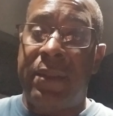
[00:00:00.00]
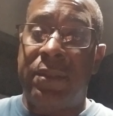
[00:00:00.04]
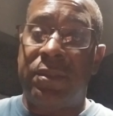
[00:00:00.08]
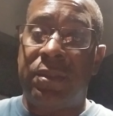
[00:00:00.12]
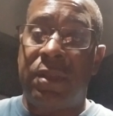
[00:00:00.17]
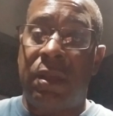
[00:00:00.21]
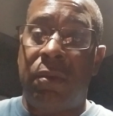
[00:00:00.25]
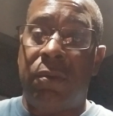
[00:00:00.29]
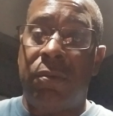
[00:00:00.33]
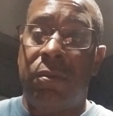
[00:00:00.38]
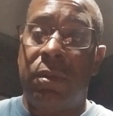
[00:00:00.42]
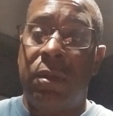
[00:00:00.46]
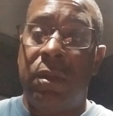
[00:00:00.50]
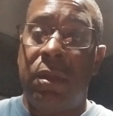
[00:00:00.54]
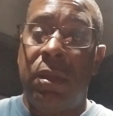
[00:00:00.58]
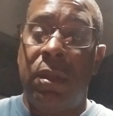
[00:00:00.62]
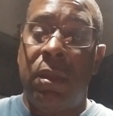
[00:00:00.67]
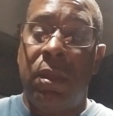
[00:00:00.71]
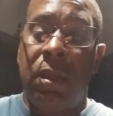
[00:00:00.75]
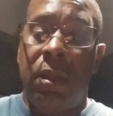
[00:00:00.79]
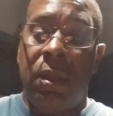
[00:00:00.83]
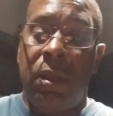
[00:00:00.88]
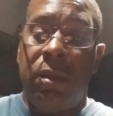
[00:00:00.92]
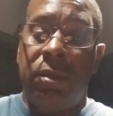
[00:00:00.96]
So
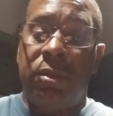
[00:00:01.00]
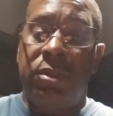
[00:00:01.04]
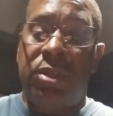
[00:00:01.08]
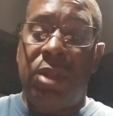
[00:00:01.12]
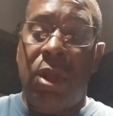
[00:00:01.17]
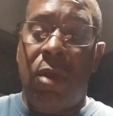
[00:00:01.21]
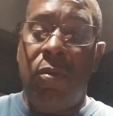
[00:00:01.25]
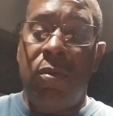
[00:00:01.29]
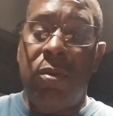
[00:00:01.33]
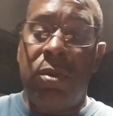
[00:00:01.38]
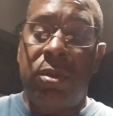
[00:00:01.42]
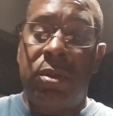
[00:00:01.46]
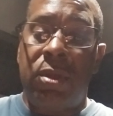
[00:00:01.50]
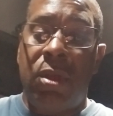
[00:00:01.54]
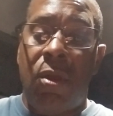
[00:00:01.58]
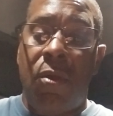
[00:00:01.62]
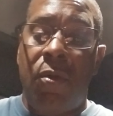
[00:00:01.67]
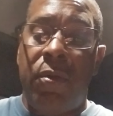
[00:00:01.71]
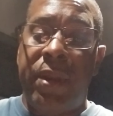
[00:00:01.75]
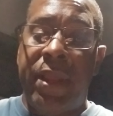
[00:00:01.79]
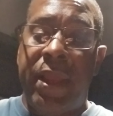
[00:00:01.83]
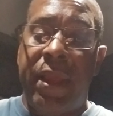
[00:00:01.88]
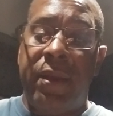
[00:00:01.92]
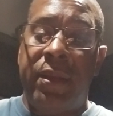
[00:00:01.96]
don't
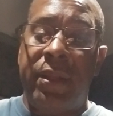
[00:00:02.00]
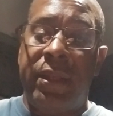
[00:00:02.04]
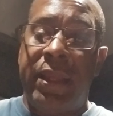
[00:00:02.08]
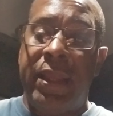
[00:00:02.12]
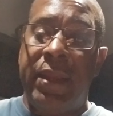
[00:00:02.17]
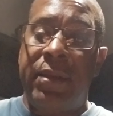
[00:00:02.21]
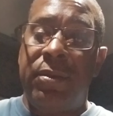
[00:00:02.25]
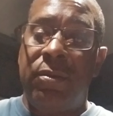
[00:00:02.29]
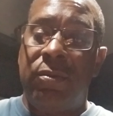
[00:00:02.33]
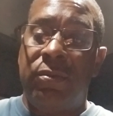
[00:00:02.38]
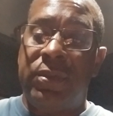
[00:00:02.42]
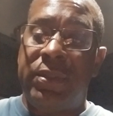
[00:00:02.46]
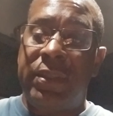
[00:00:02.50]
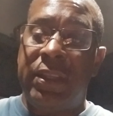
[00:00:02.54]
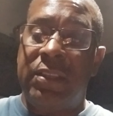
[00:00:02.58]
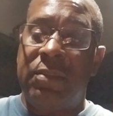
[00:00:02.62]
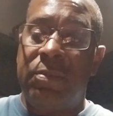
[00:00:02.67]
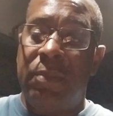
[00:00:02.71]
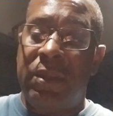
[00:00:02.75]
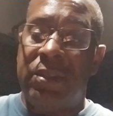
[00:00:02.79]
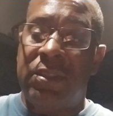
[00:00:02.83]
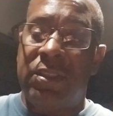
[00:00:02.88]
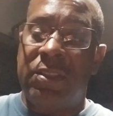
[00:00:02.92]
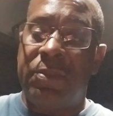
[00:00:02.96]
go there to get no 6
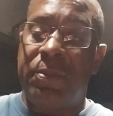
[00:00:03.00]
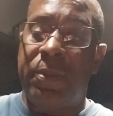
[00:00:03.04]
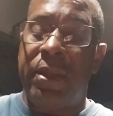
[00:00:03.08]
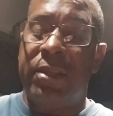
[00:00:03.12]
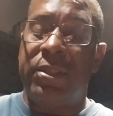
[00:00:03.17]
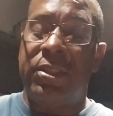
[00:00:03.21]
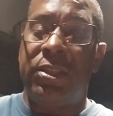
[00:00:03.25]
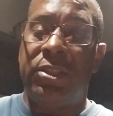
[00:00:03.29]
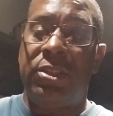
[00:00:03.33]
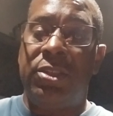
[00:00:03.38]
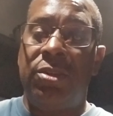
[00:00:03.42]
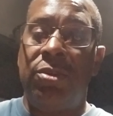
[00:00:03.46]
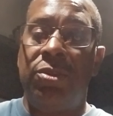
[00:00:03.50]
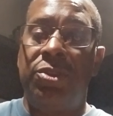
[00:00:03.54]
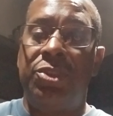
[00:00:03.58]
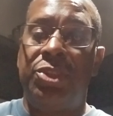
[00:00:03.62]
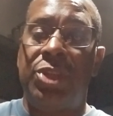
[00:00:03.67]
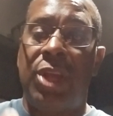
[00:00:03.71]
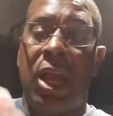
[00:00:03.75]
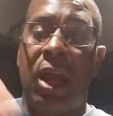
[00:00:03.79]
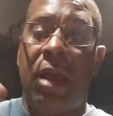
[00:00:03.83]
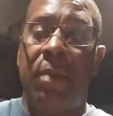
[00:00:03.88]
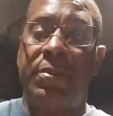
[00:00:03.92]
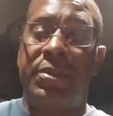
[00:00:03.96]
months experience and you
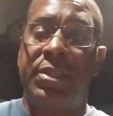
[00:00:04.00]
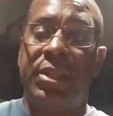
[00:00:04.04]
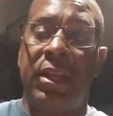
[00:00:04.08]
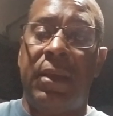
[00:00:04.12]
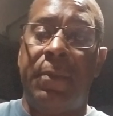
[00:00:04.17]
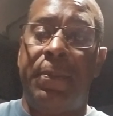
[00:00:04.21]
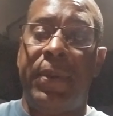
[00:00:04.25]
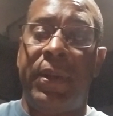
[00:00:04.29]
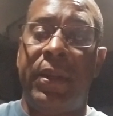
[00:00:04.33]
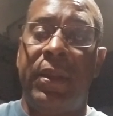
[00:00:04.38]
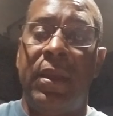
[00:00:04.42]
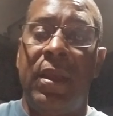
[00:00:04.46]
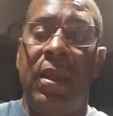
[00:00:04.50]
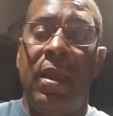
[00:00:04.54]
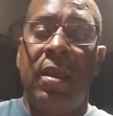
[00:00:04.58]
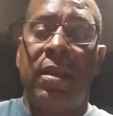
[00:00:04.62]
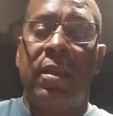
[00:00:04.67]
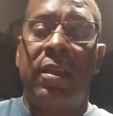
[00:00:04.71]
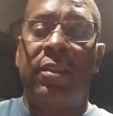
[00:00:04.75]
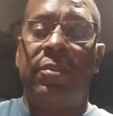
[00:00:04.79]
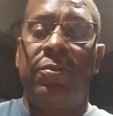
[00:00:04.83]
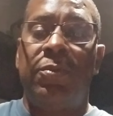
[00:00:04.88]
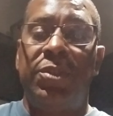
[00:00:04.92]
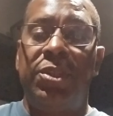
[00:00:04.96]
job jumping.
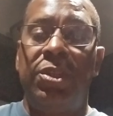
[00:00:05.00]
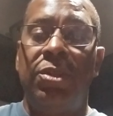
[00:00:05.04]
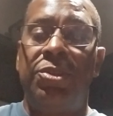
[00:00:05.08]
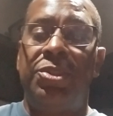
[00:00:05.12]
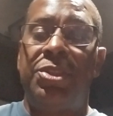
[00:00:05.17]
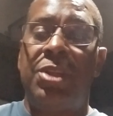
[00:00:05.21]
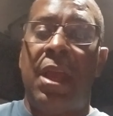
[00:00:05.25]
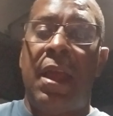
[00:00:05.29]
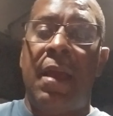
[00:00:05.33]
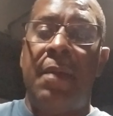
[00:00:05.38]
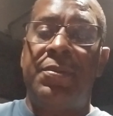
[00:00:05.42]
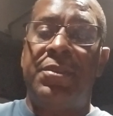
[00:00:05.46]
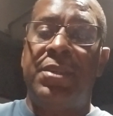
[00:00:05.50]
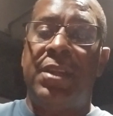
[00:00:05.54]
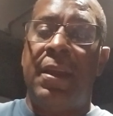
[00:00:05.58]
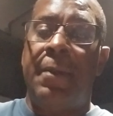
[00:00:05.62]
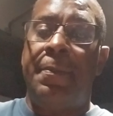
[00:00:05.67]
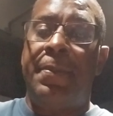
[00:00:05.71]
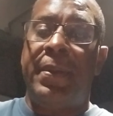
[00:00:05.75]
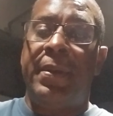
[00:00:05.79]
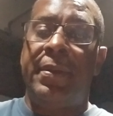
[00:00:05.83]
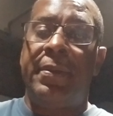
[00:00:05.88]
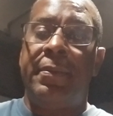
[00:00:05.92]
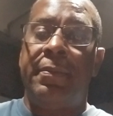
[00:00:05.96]
Because when you job
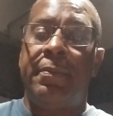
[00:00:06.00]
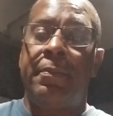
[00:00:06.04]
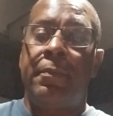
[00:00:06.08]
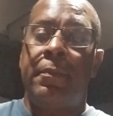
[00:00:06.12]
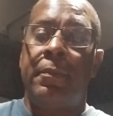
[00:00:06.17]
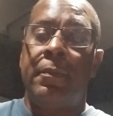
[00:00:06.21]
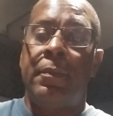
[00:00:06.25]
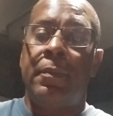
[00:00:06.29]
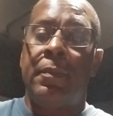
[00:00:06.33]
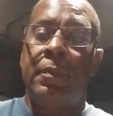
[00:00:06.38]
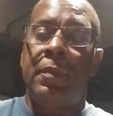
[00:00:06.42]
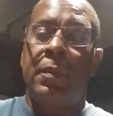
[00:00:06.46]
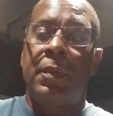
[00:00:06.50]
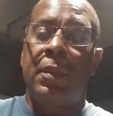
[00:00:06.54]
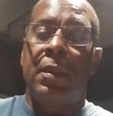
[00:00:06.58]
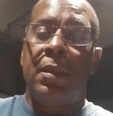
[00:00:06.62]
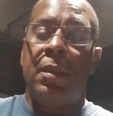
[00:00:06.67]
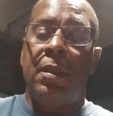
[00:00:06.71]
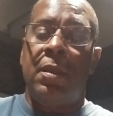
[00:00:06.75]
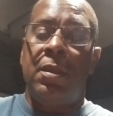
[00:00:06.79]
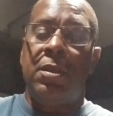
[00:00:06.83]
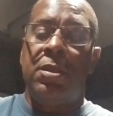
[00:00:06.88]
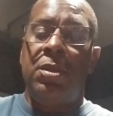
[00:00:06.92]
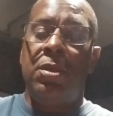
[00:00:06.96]
jumping,
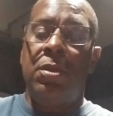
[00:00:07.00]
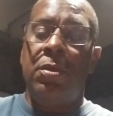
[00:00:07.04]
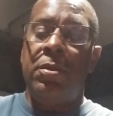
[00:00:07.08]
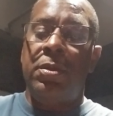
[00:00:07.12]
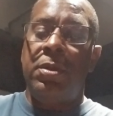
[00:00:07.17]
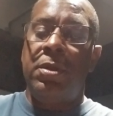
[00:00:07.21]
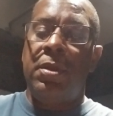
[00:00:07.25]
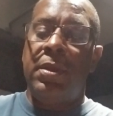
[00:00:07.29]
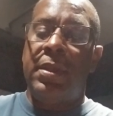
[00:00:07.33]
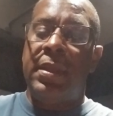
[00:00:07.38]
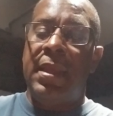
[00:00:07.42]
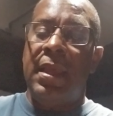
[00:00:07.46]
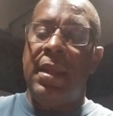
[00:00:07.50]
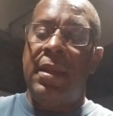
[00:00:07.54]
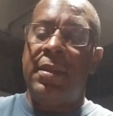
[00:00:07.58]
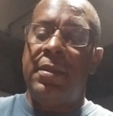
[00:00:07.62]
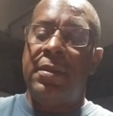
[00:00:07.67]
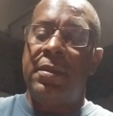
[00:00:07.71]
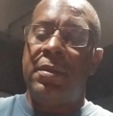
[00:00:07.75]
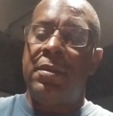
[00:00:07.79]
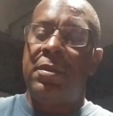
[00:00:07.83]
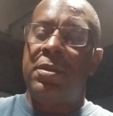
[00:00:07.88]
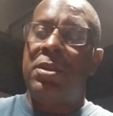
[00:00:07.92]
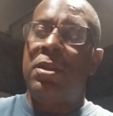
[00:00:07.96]
you
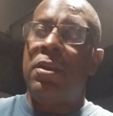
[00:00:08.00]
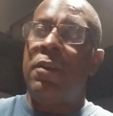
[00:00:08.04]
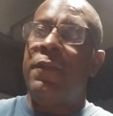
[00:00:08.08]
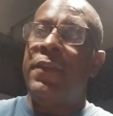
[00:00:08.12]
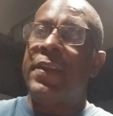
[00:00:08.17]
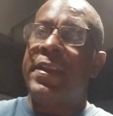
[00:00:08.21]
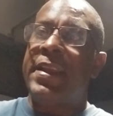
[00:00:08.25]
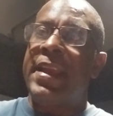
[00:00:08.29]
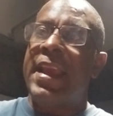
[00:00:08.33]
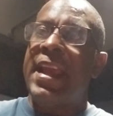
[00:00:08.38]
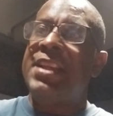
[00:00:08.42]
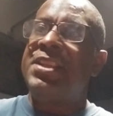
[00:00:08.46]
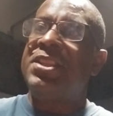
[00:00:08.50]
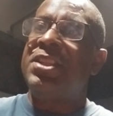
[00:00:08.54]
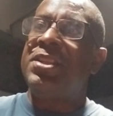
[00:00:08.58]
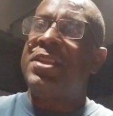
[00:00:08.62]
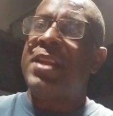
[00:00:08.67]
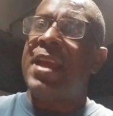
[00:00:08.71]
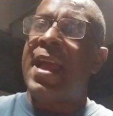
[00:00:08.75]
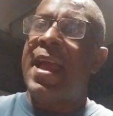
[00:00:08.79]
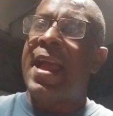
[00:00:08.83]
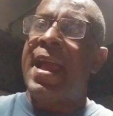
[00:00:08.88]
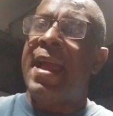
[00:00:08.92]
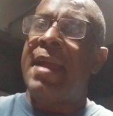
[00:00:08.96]
killing your vacation
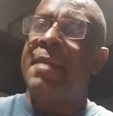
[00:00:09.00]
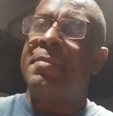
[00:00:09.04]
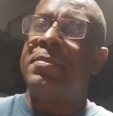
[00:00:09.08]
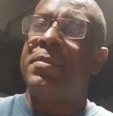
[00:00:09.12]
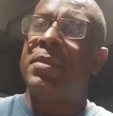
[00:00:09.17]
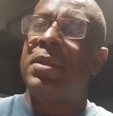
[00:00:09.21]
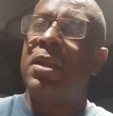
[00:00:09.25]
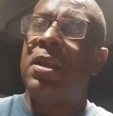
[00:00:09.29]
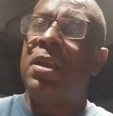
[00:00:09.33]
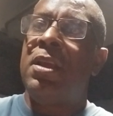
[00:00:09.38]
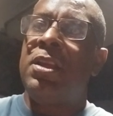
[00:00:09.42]
time.